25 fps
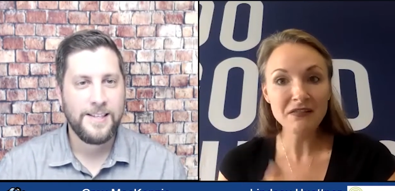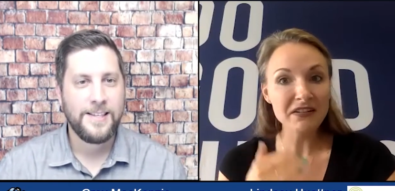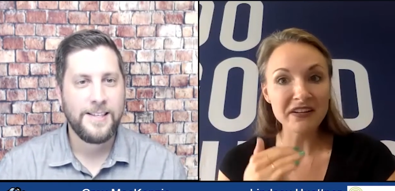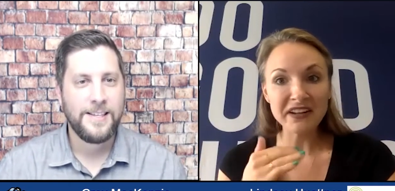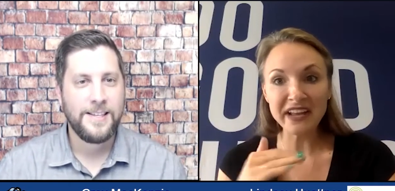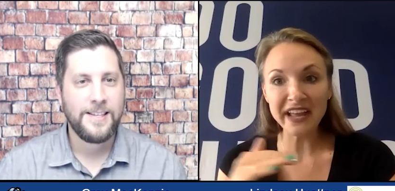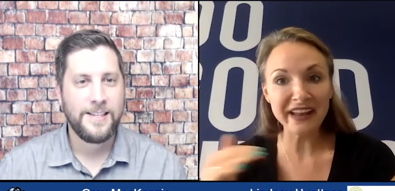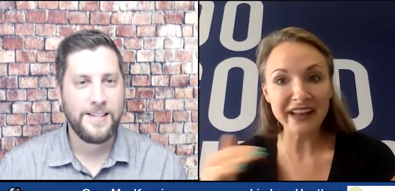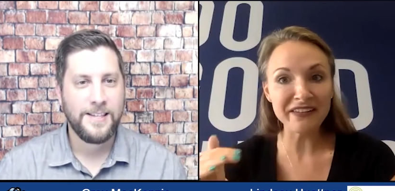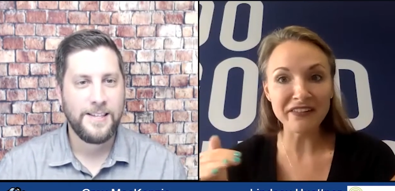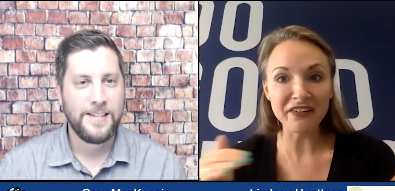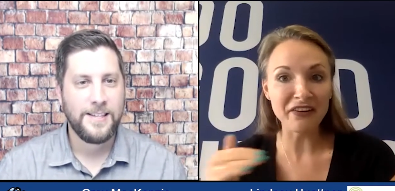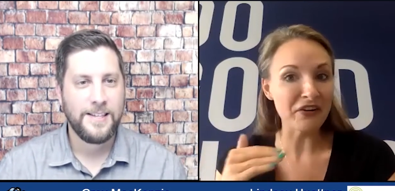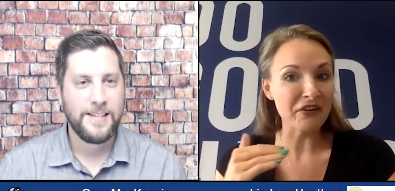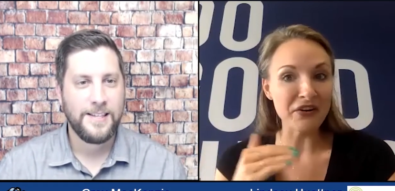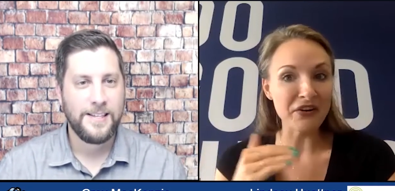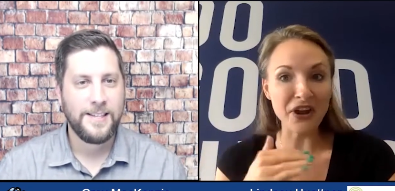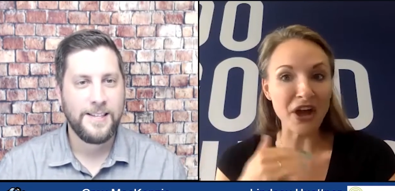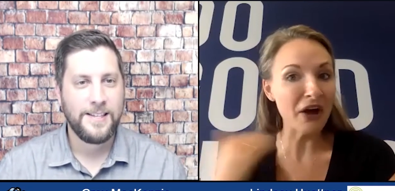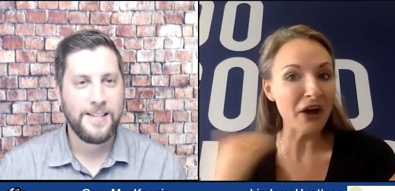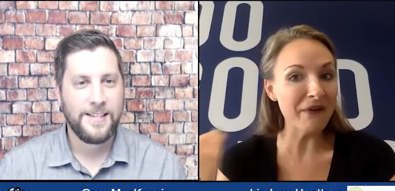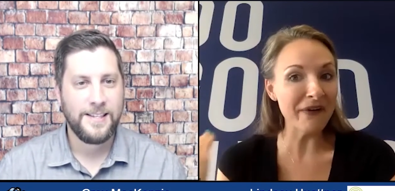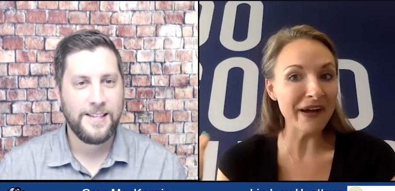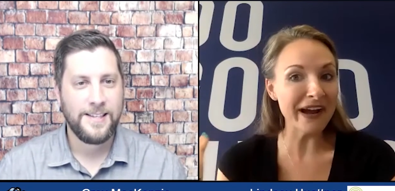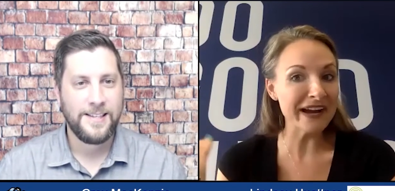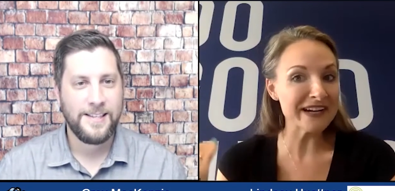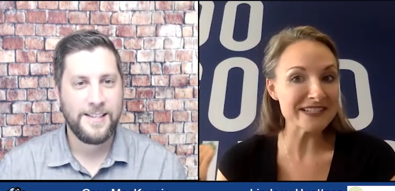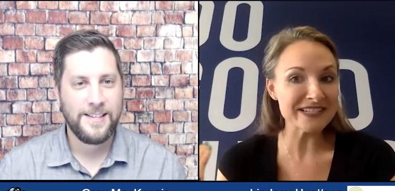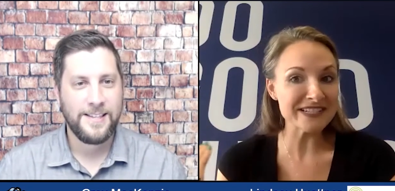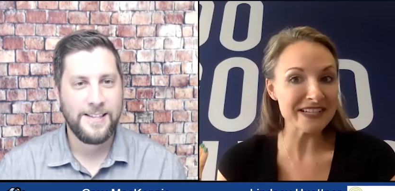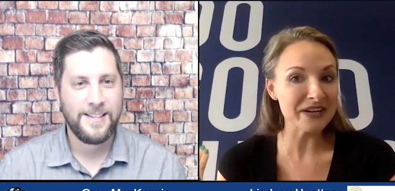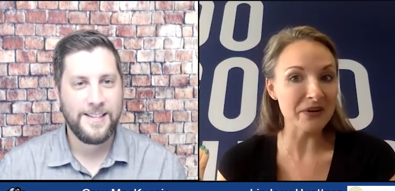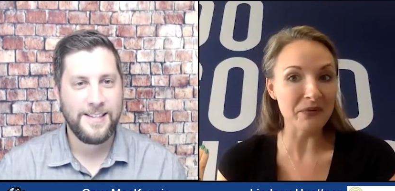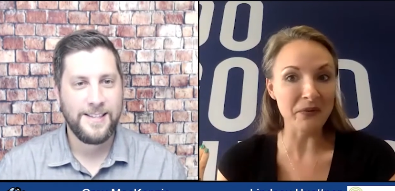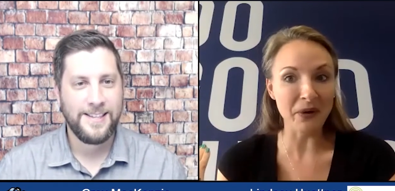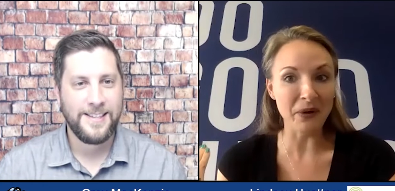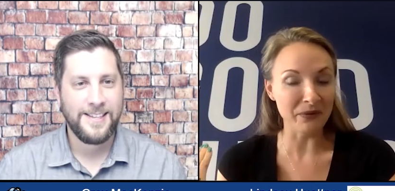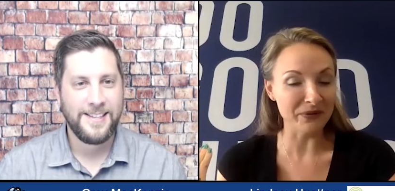Speaker 1: Again, no
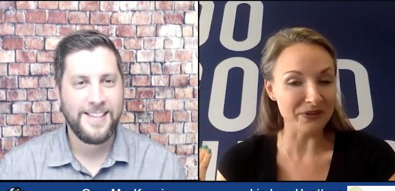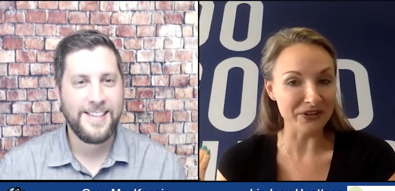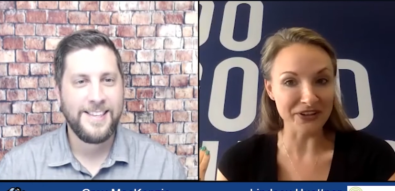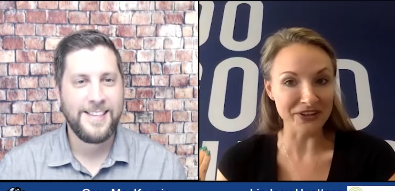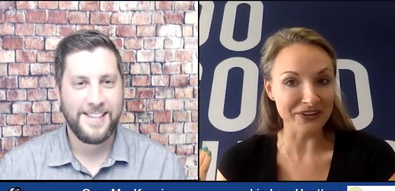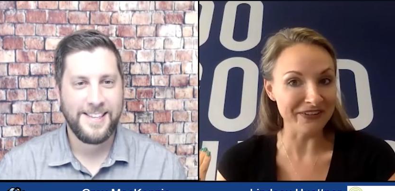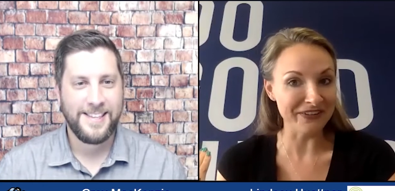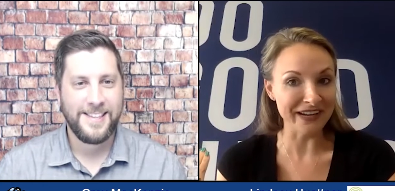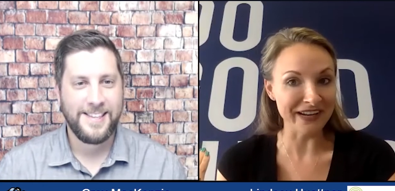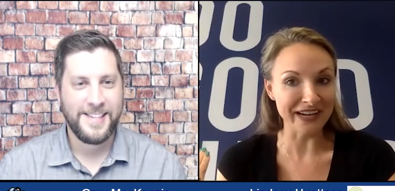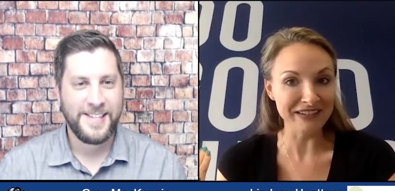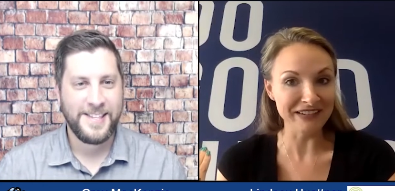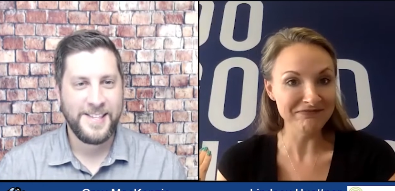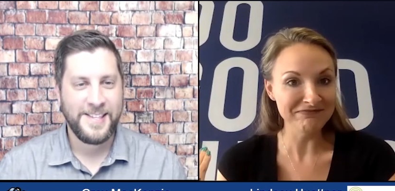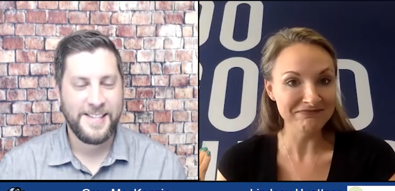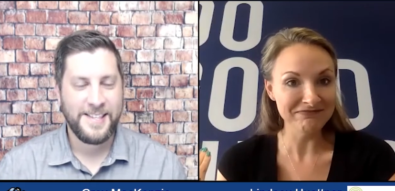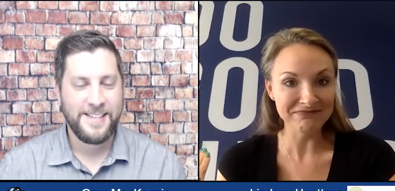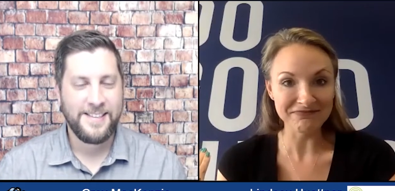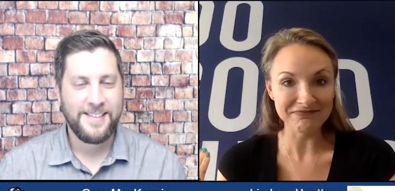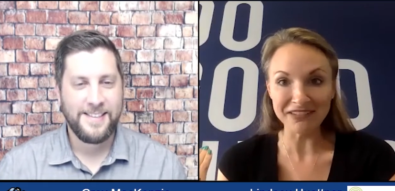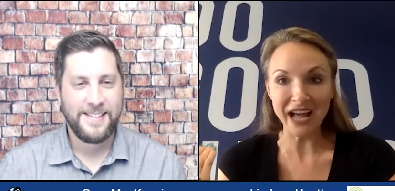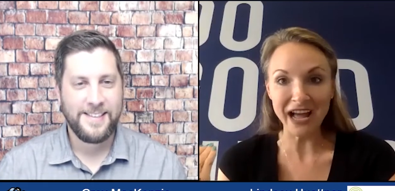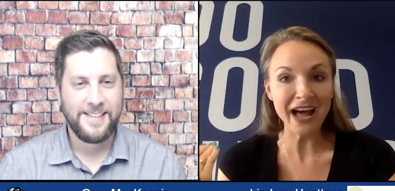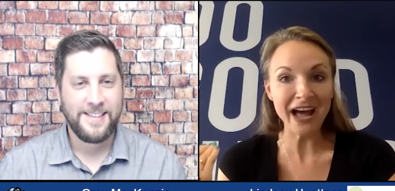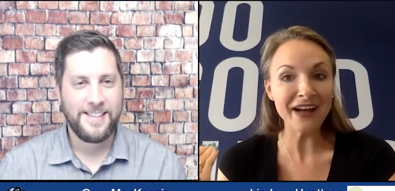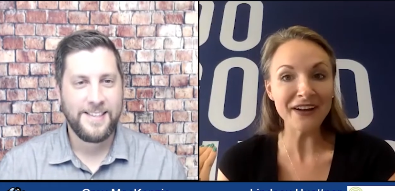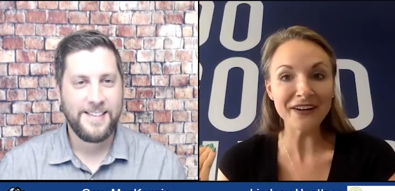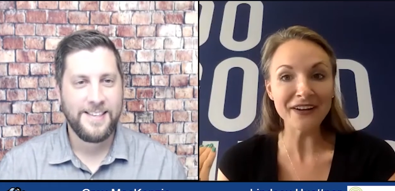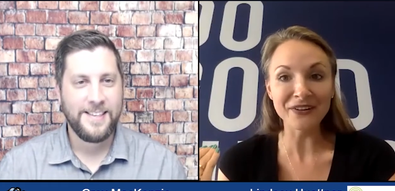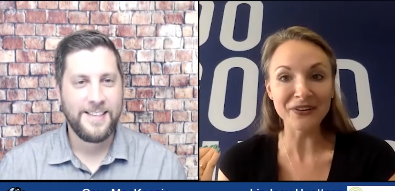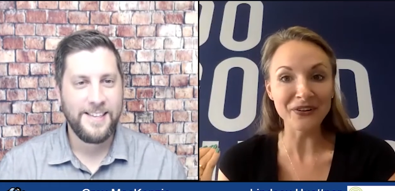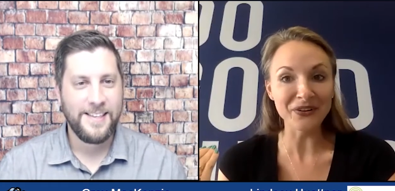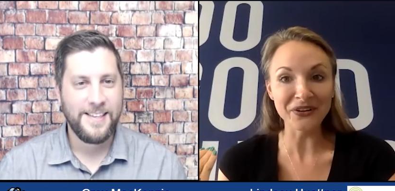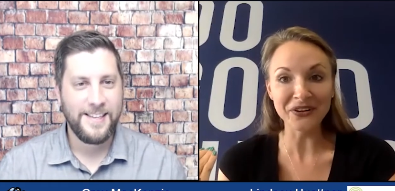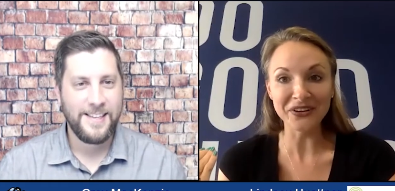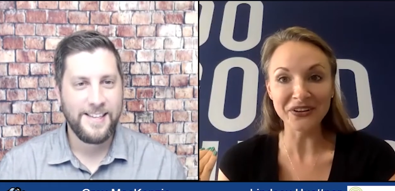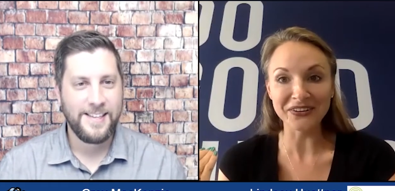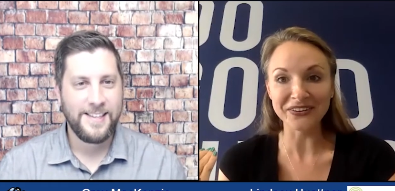idea what we're doing. Not a
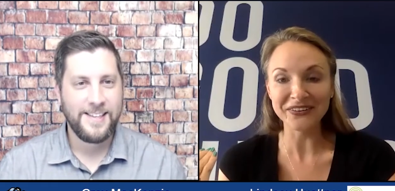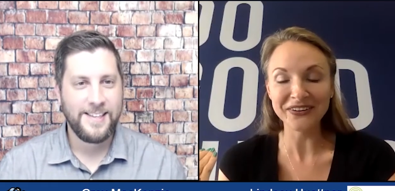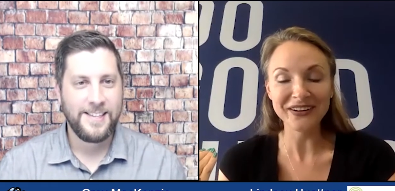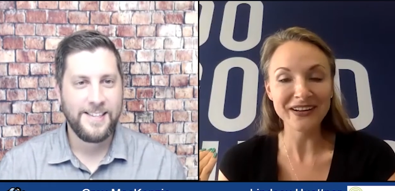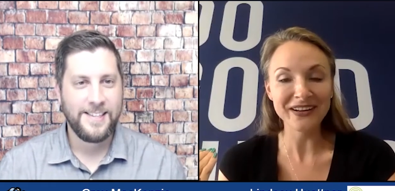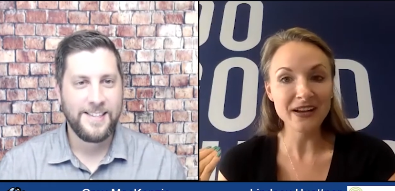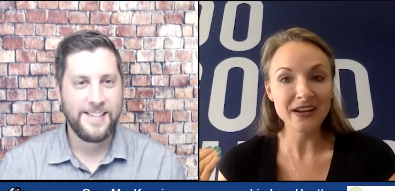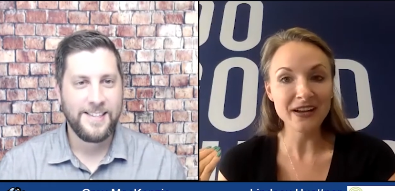clue.